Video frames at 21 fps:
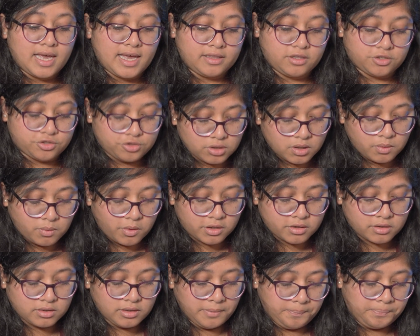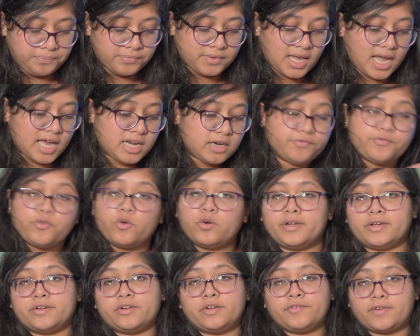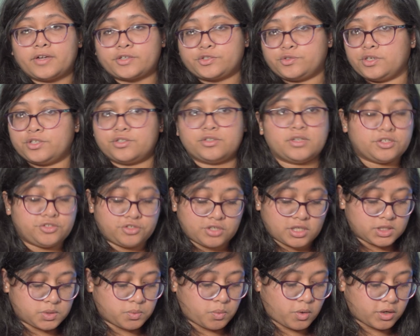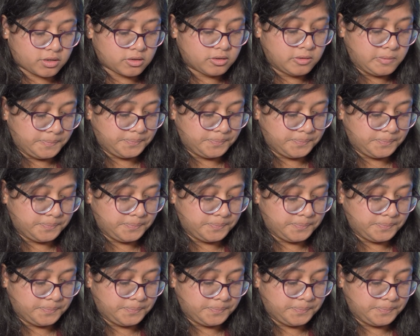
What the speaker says: in the sugar water and a 4 degree fluctuation in just water.